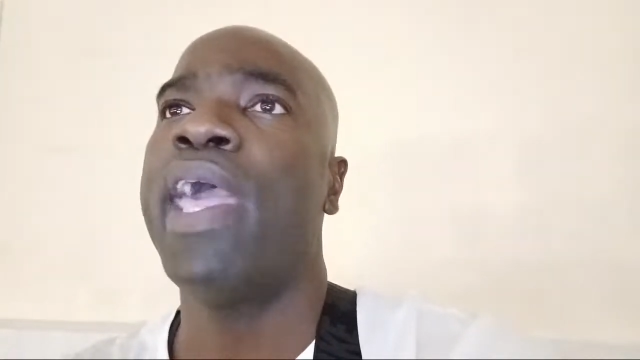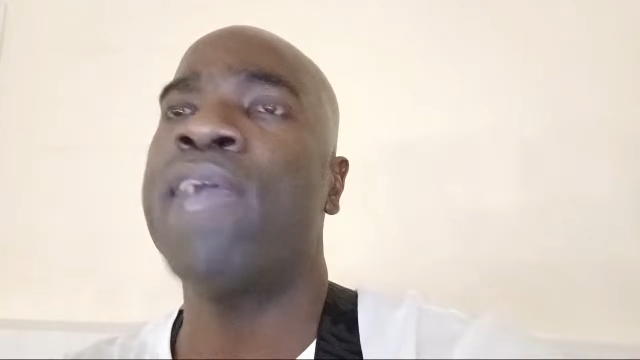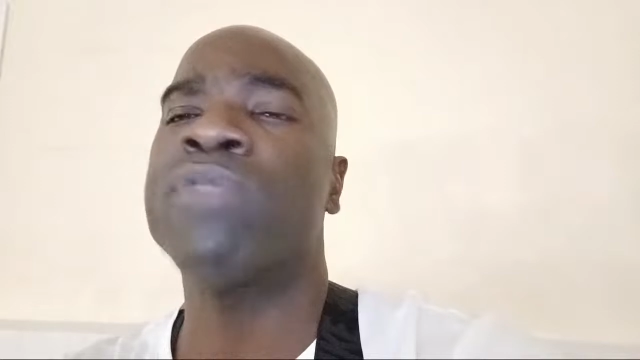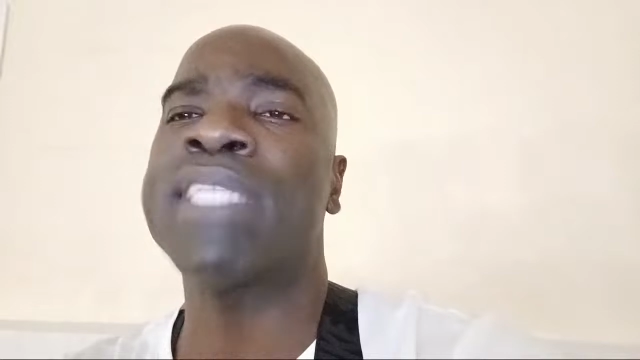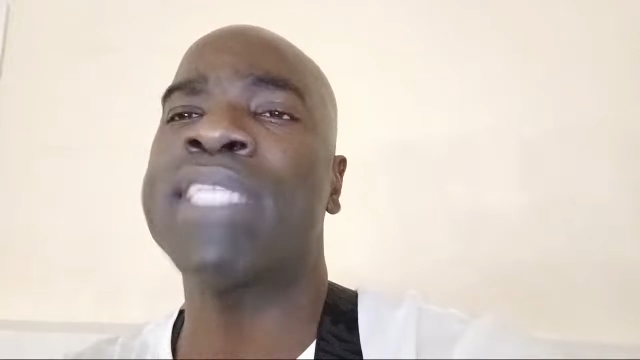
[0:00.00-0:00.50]

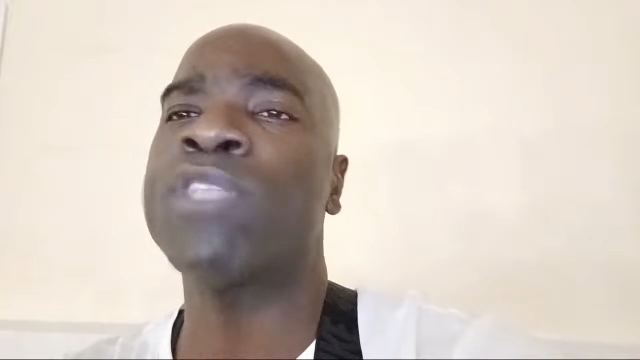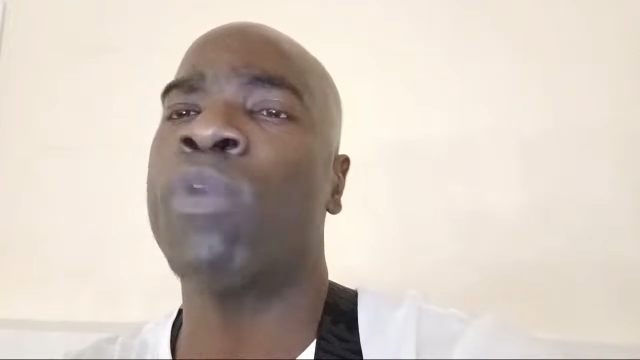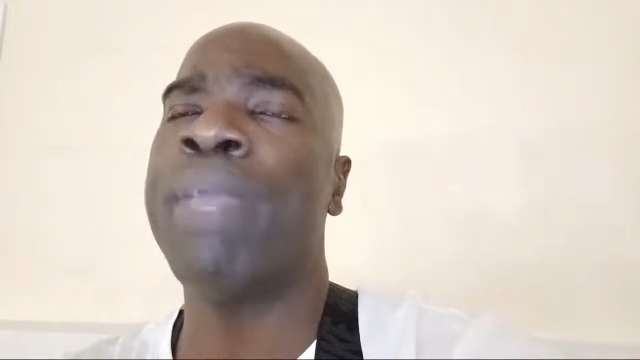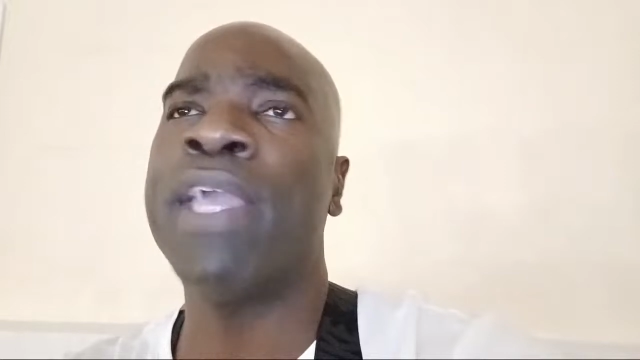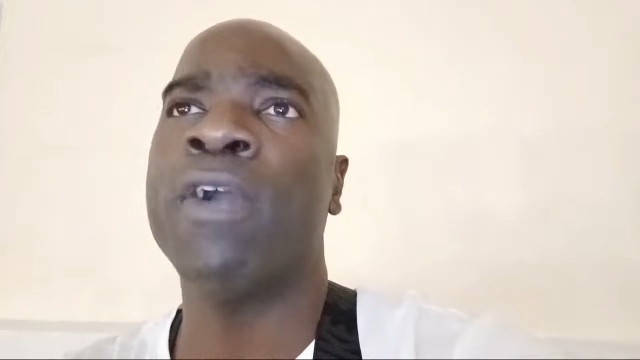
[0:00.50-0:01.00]
And from Santo
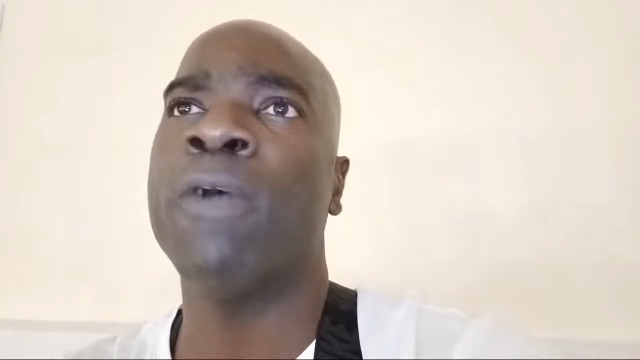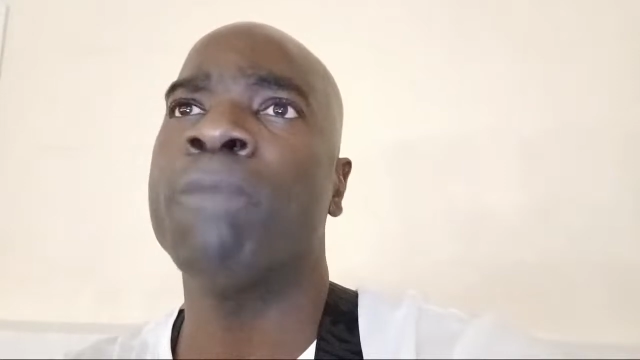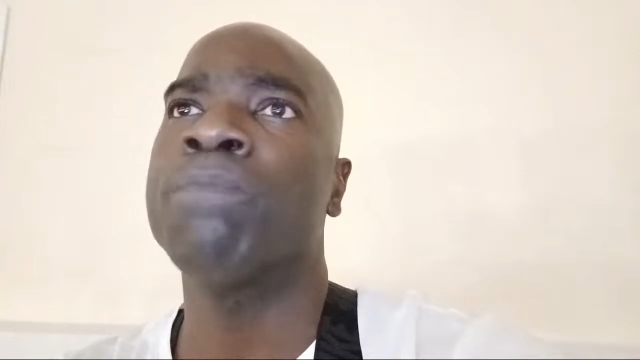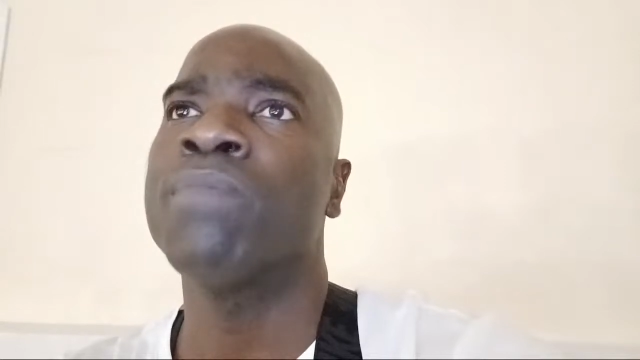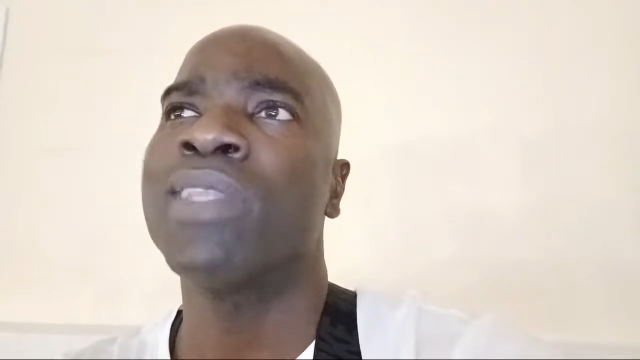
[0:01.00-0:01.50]

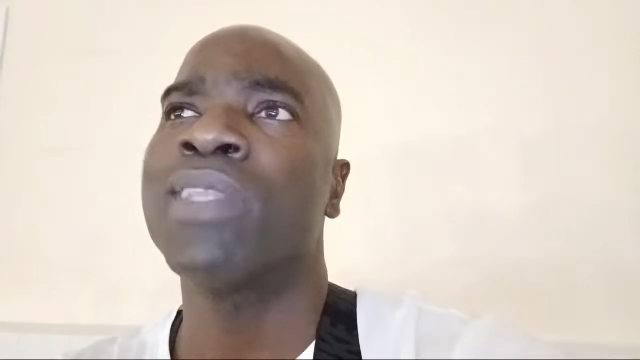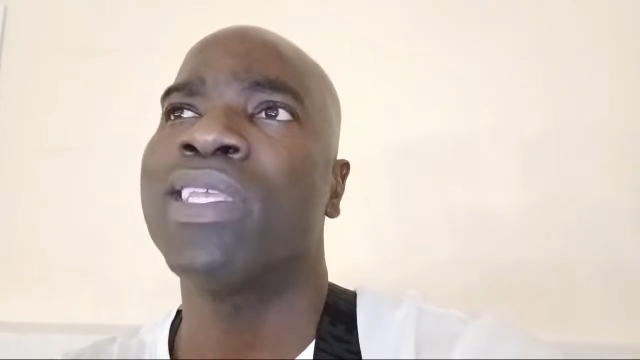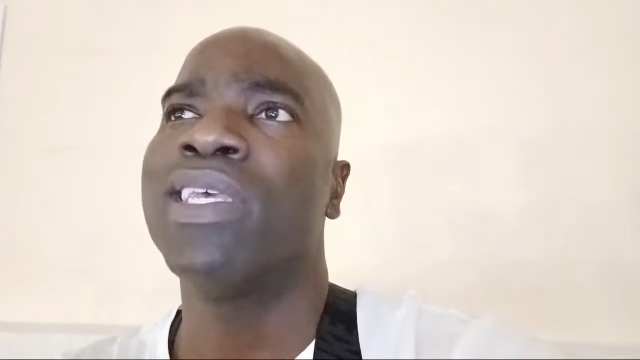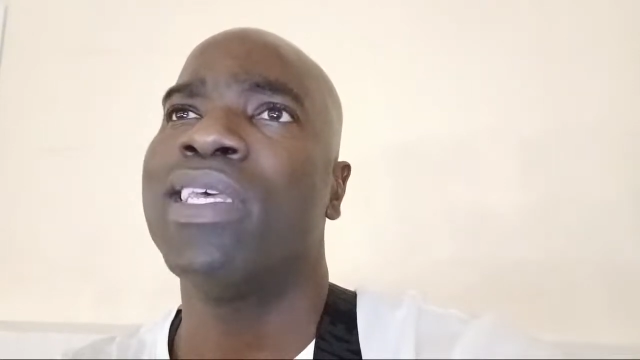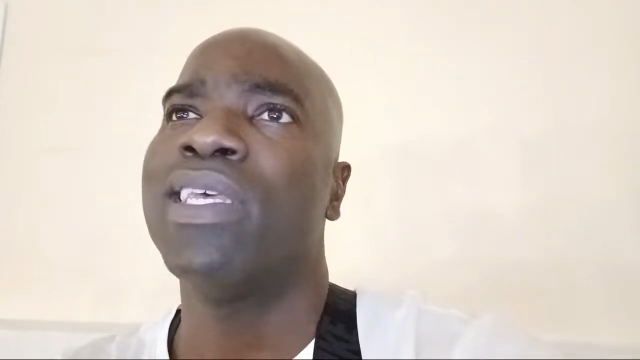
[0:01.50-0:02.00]
Domingo,
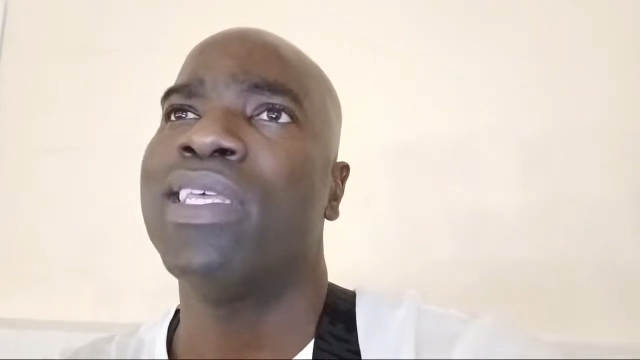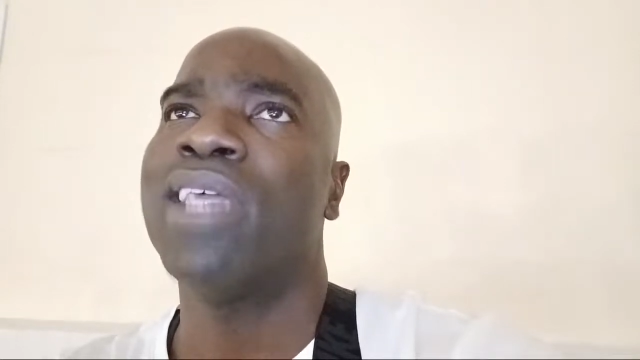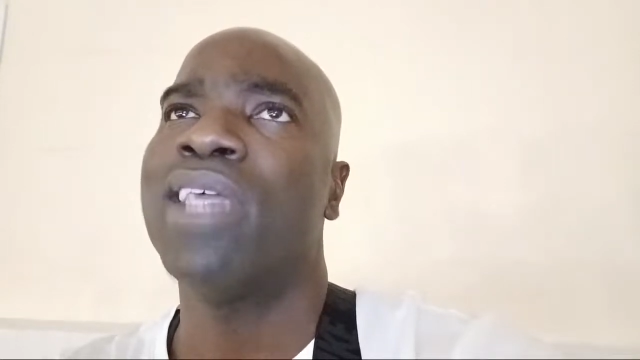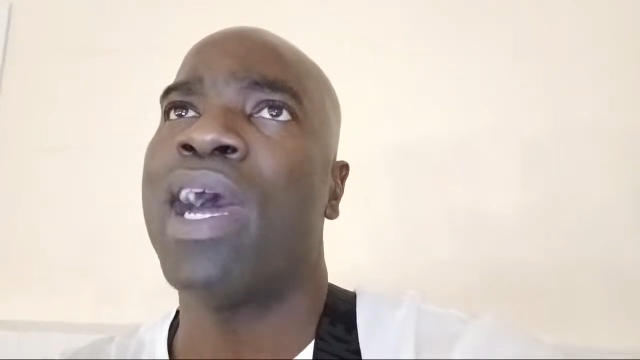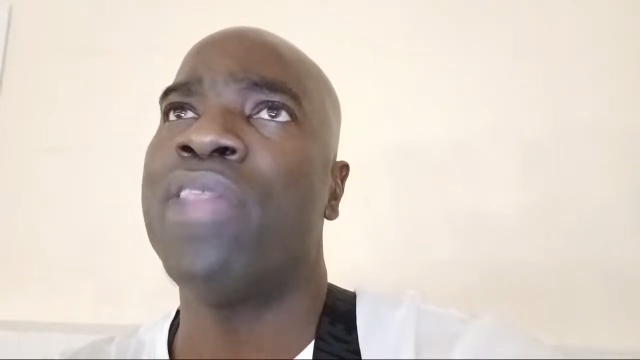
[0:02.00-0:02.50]

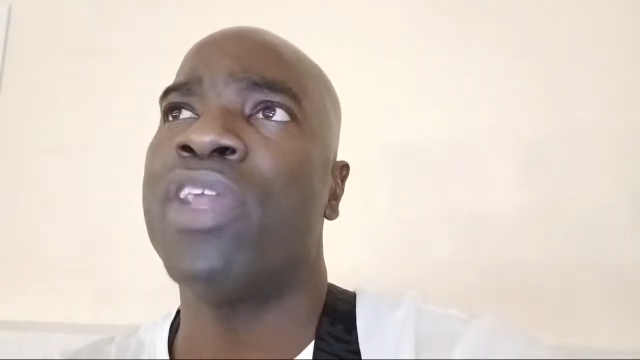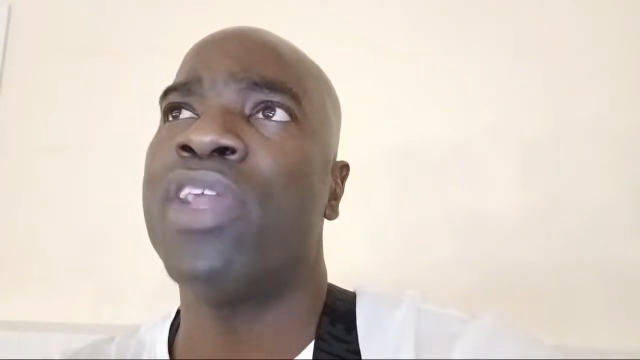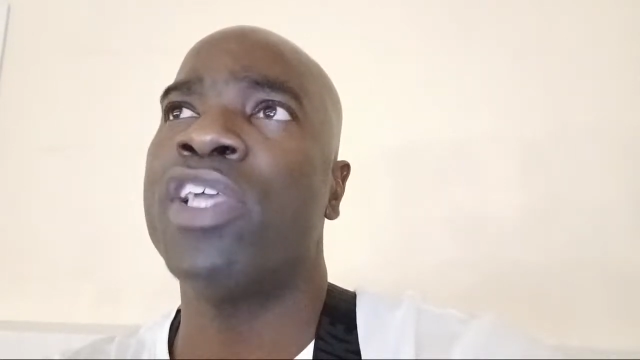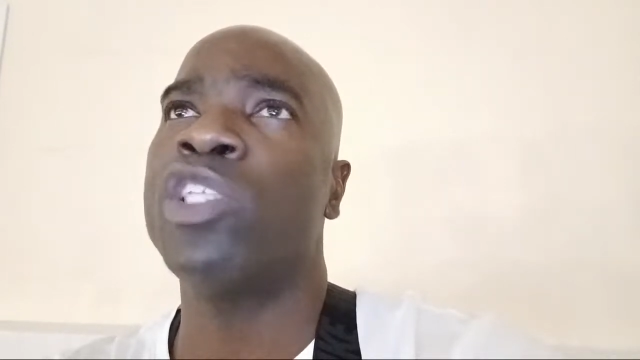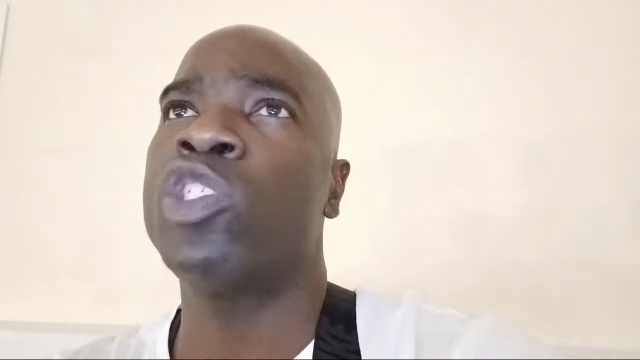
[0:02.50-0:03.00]

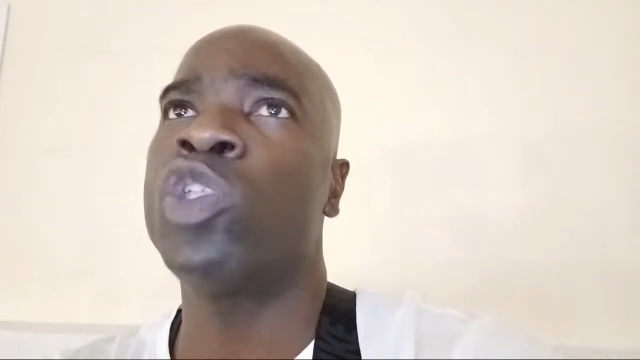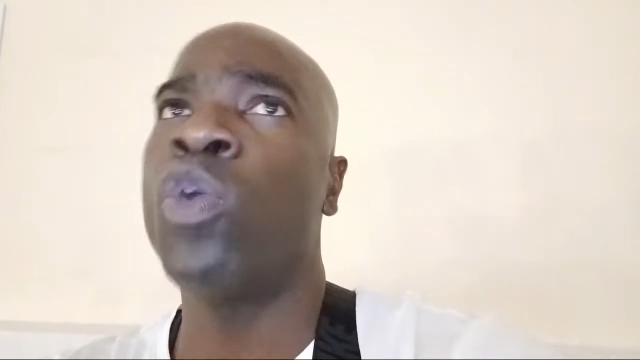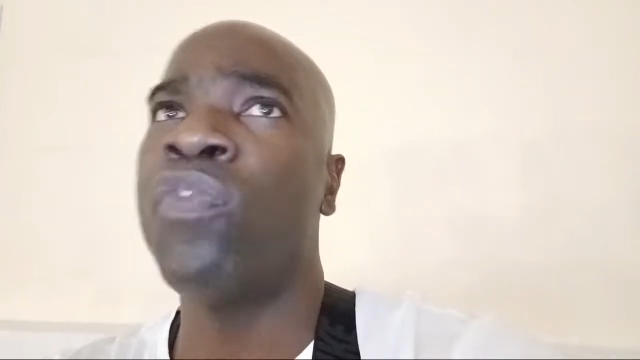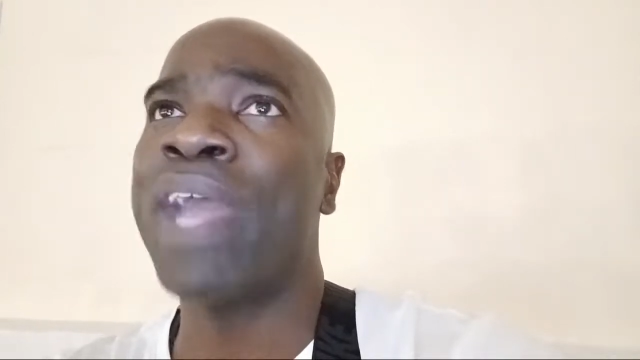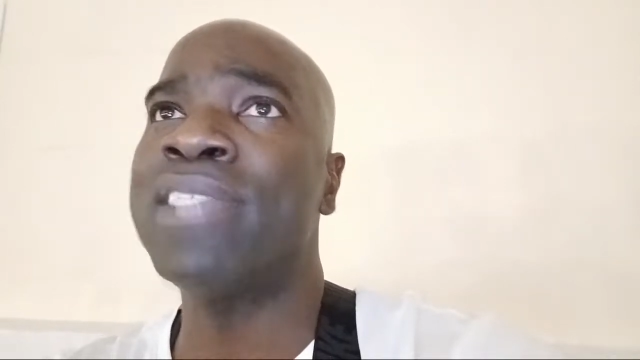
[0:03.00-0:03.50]
there's
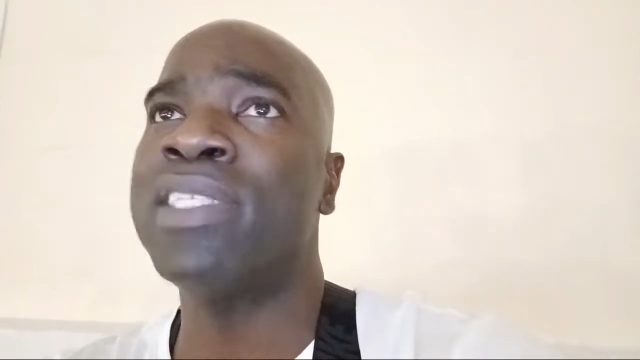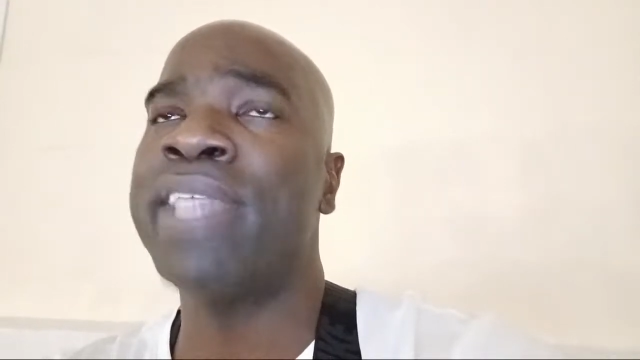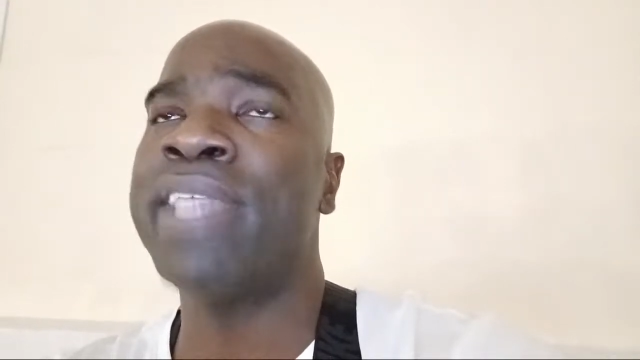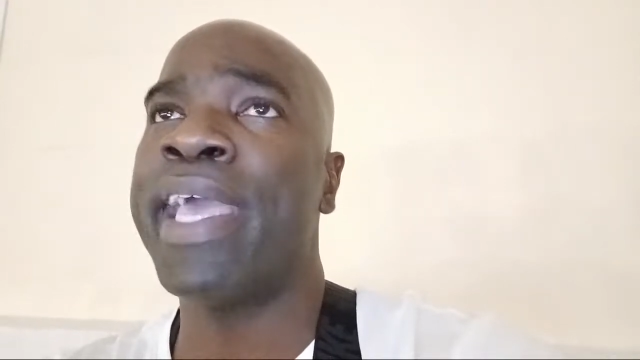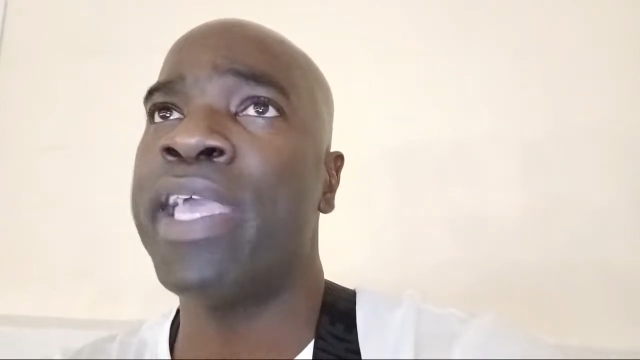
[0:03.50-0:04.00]
two flights
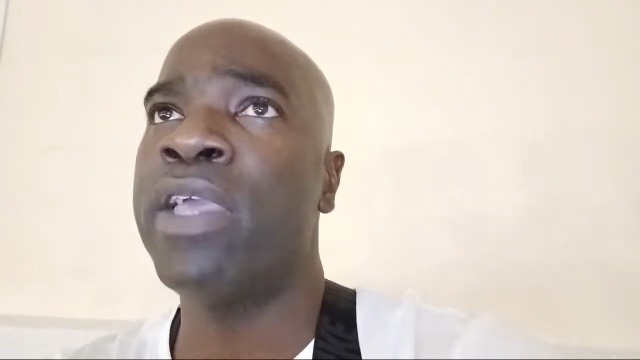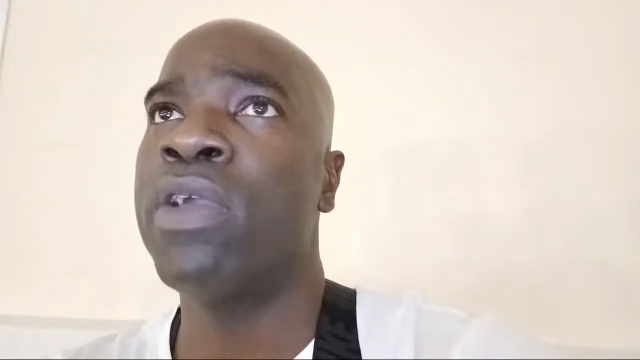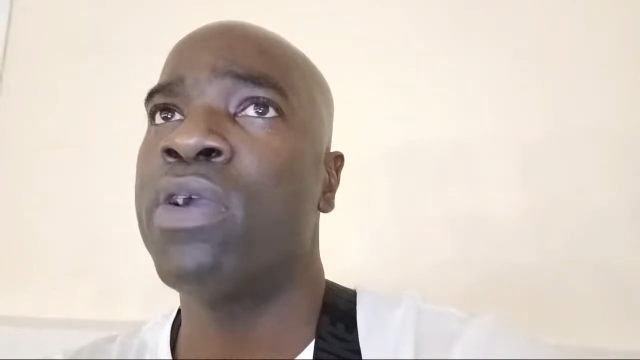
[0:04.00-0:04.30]
a day